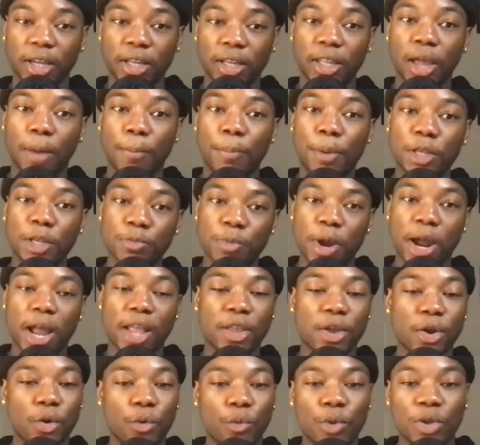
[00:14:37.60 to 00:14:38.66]
Now, Pittsburgh, I
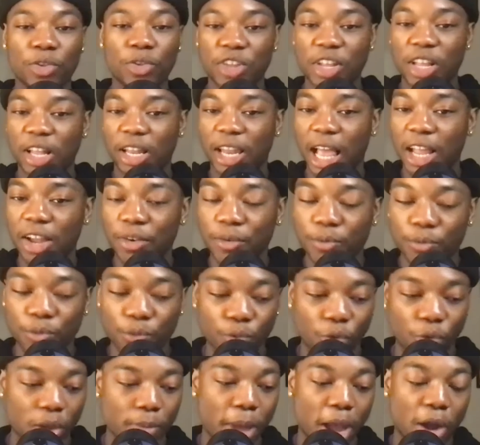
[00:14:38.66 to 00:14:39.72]
know we've seen a lot of
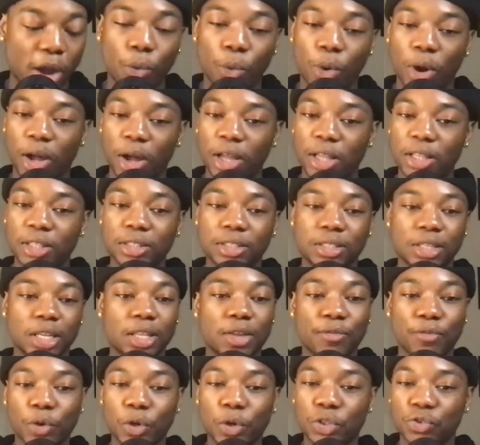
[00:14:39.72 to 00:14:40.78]
running back ones in the
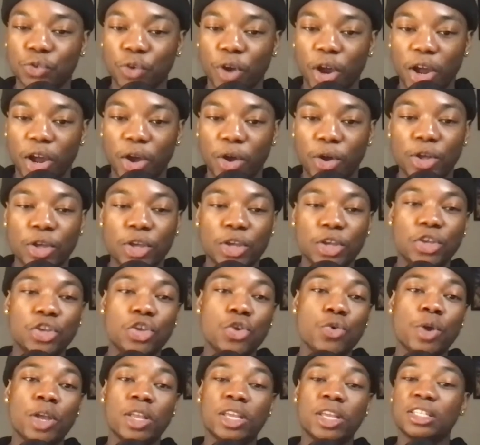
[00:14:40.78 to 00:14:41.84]
first round.
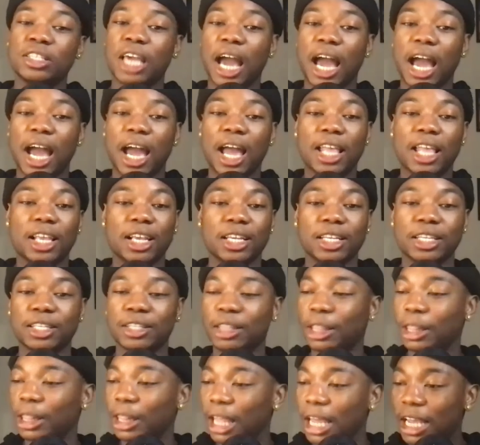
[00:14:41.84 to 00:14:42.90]
You get this guy in the
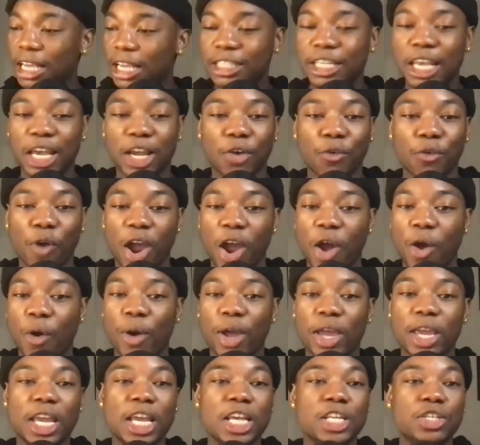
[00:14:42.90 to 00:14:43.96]
late second round,
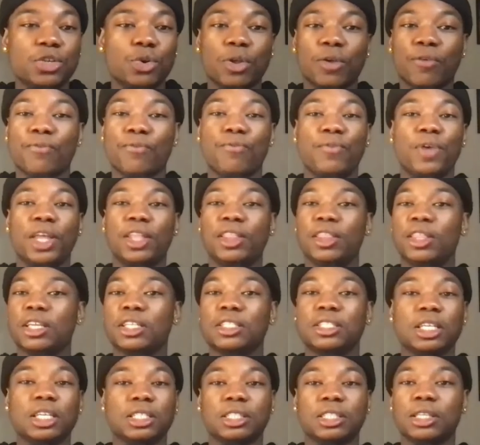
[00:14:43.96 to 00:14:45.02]
and he's going to fit the
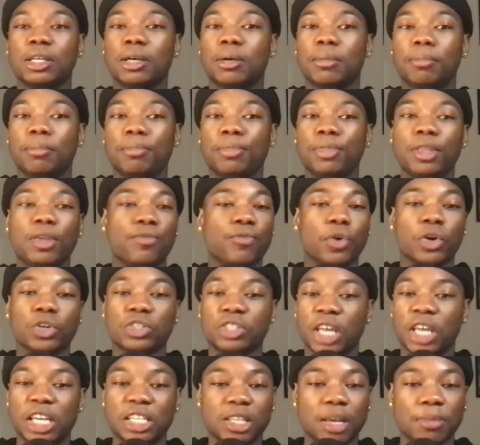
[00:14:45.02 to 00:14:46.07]
system the first
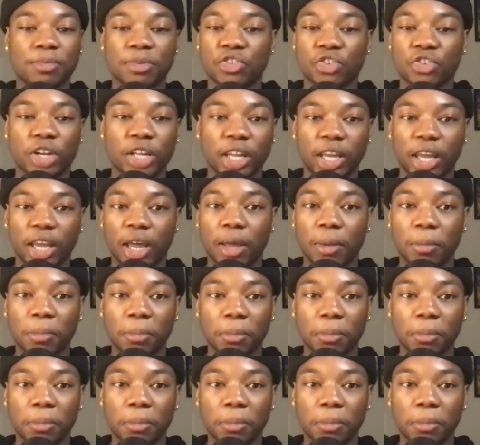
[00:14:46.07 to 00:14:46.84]
day he steps in training camp.